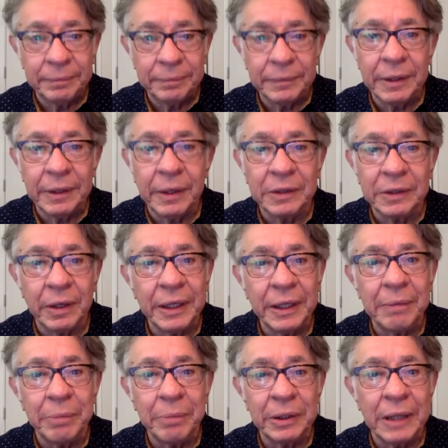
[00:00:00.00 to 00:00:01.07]
You know, I started to
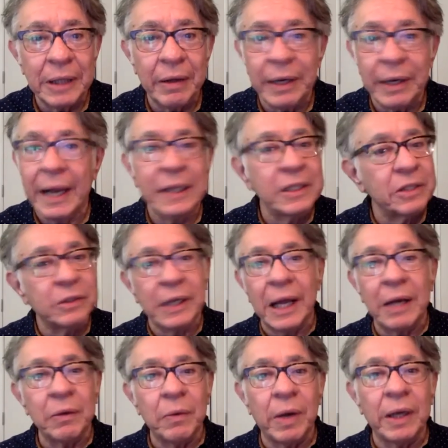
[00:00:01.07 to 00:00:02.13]
get burnt out and I just kind
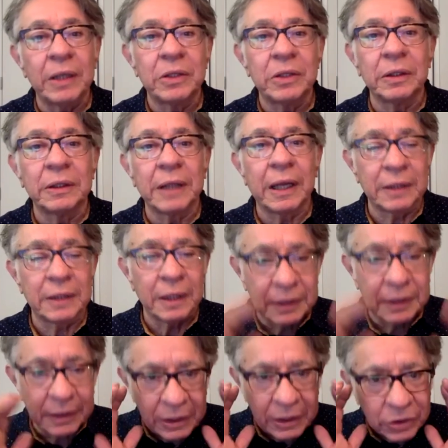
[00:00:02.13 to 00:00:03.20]
of wanted to,
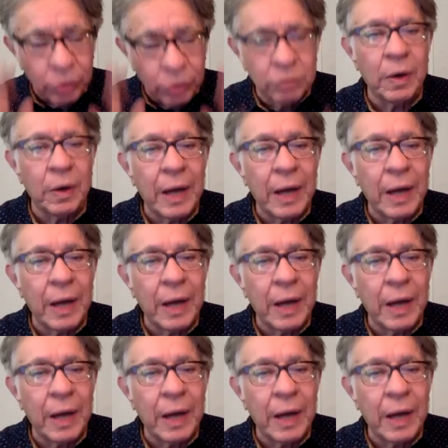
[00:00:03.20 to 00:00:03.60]
do it.